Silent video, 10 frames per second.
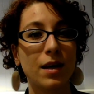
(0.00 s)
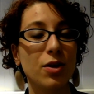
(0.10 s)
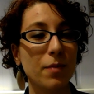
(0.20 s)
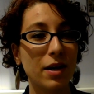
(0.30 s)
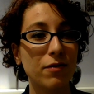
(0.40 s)

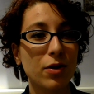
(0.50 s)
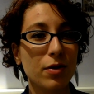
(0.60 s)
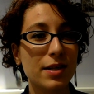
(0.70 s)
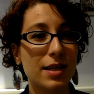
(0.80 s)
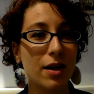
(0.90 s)
You might have
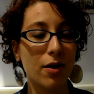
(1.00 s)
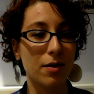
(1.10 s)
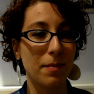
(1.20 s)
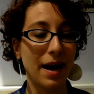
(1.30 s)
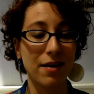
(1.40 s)
noticed that
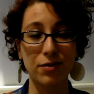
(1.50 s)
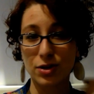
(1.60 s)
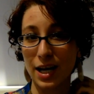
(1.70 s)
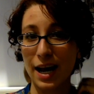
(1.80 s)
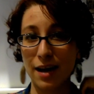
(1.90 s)
on the back of your
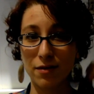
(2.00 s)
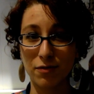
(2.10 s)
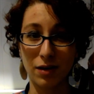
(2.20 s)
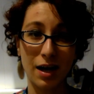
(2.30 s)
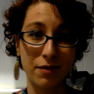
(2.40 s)
tag of
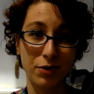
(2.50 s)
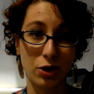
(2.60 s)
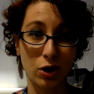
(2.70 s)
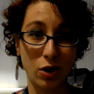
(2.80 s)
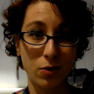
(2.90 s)
a lot of your
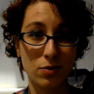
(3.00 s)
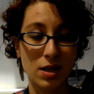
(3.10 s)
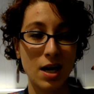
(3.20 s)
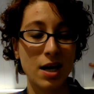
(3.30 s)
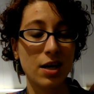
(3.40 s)
clothes,
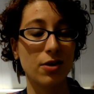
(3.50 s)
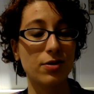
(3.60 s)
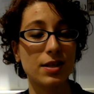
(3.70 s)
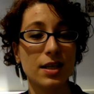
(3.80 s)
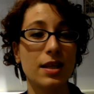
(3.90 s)
you'll
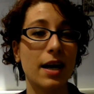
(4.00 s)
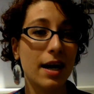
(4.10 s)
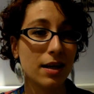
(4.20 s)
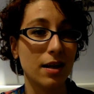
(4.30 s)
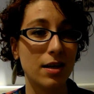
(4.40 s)
see
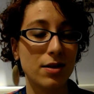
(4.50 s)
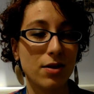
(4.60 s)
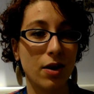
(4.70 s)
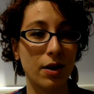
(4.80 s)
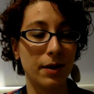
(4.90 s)
that things
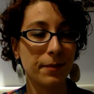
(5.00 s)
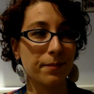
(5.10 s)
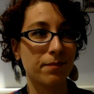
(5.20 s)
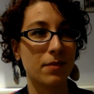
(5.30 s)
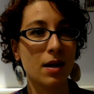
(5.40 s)
are
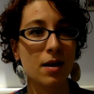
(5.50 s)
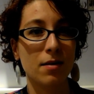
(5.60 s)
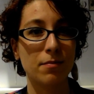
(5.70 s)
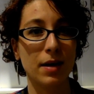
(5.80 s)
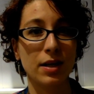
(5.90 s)

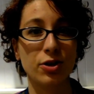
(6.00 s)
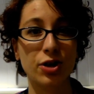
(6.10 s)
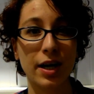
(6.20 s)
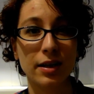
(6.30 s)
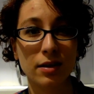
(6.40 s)
made in
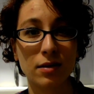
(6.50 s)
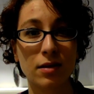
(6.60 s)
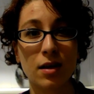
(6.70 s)
China,